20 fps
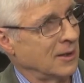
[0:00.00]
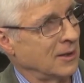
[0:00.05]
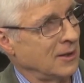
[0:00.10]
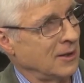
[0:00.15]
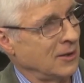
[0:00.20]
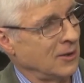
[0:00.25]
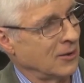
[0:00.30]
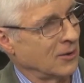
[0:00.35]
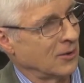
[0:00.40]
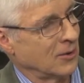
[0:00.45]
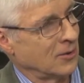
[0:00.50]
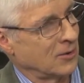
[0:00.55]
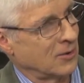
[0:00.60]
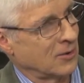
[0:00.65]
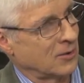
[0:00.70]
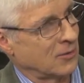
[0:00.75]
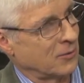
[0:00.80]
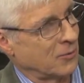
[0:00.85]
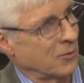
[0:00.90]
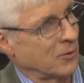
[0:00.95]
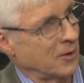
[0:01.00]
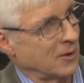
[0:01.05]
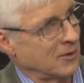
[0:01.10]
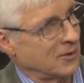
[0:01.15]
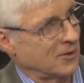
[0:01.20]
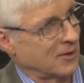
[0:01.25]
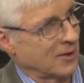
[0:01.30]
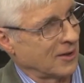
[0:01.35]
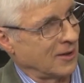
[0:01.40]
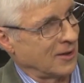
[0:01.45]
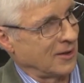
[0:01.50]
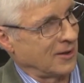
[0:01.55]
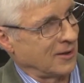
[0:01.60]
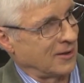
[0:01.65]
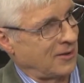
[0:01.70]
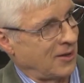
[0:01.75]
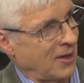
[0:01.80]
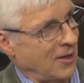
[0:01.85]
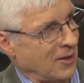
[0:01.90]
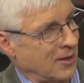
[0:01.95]
he heard this voice saying,
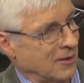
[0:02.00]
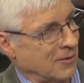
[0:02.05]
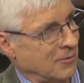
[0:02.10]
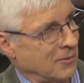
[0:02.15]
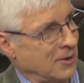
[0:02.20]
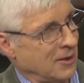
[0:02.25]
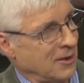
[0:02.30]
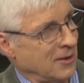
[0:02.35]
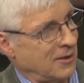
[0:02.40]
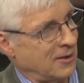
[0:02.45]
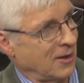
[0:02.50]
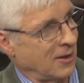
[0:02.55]
take and read,